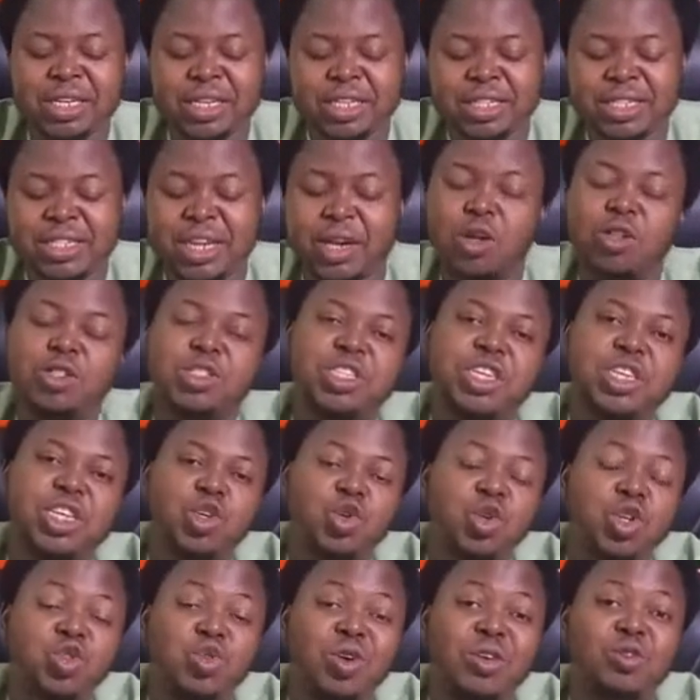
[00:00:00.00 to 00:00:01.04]
Second tick, you
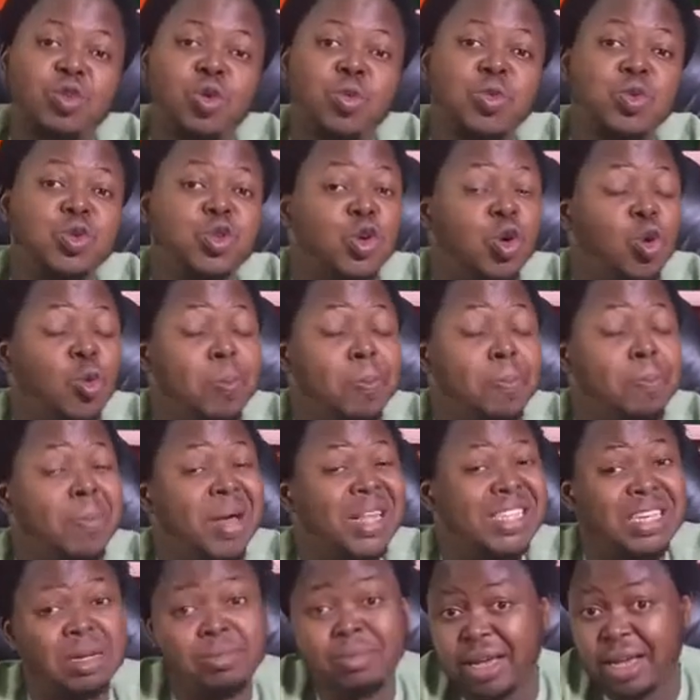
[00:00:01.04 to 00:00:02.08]
need to have opened your
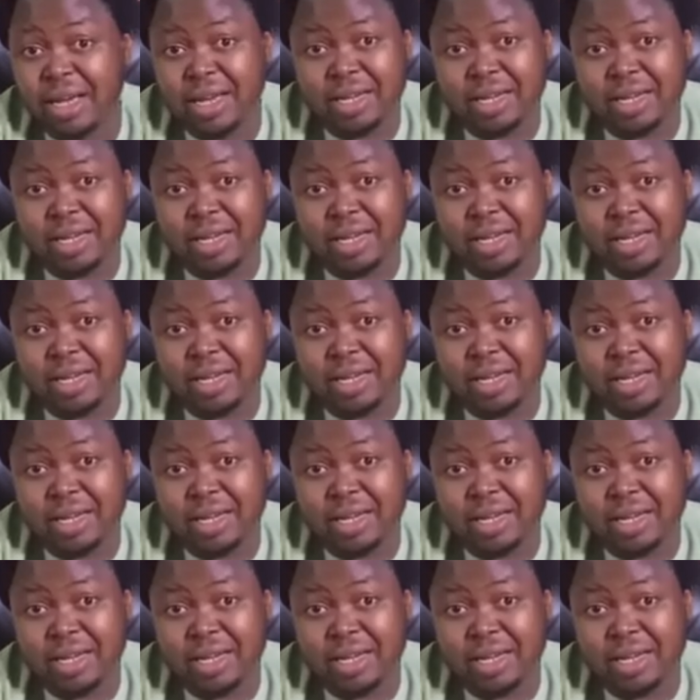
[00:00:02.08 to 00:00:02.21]
MyEthereum